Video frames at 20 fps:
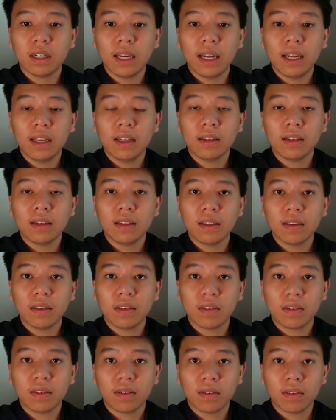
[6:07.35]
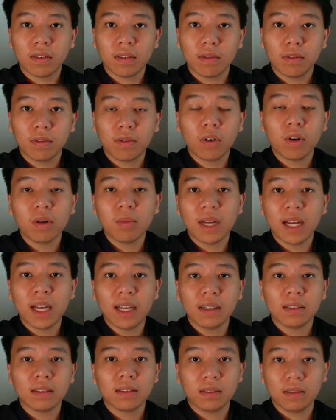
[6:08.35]
and its
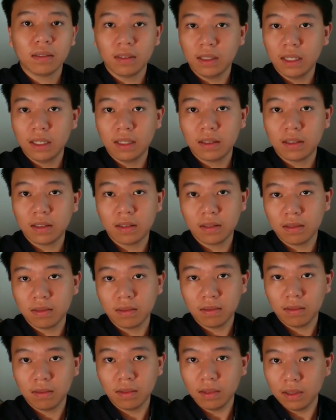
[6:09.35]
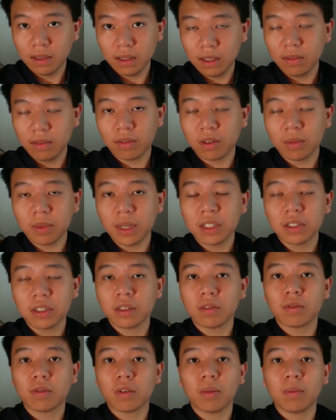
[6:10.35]
format, its
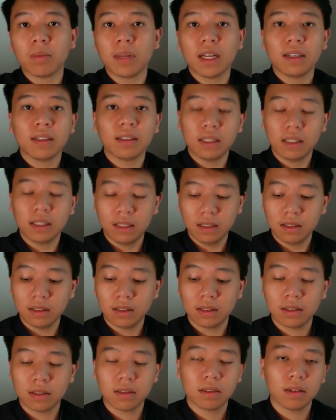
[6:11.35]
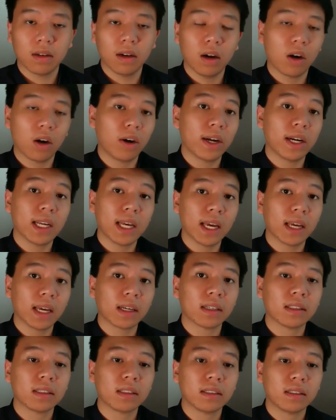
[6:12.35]
information format, is
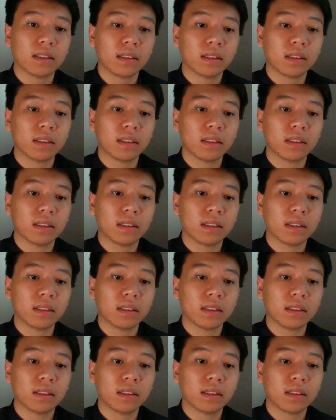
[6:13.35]
RNA.